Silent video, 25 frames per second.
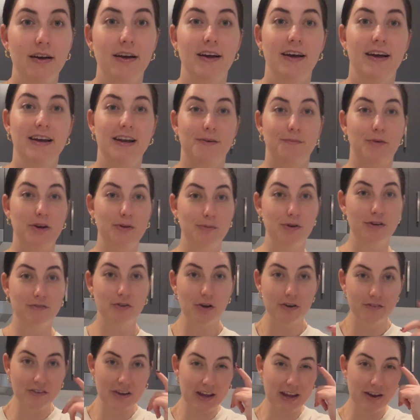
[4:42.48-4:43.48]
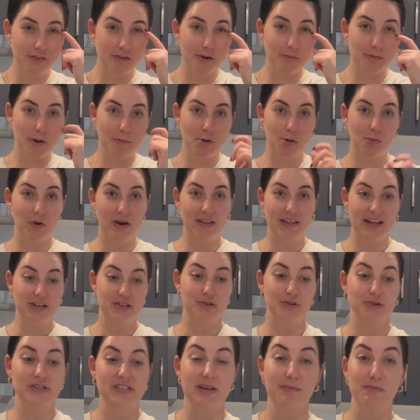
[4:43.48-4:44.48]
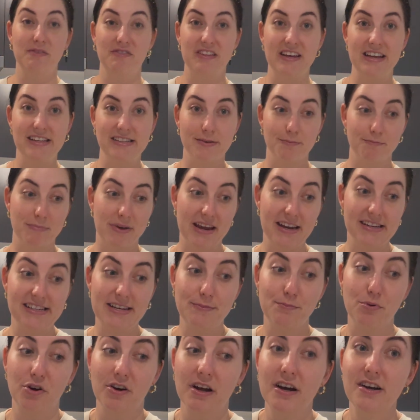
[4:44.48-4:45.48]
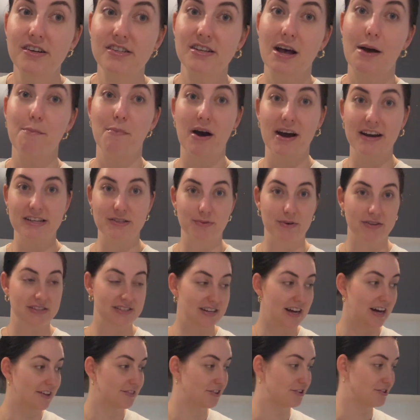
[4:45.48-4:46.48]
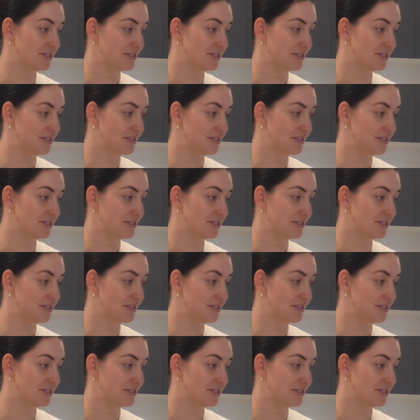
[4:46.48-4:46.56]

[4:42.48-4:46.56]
I'm gonna move you over here for a moment while I do some of these meaty products. I might as well start those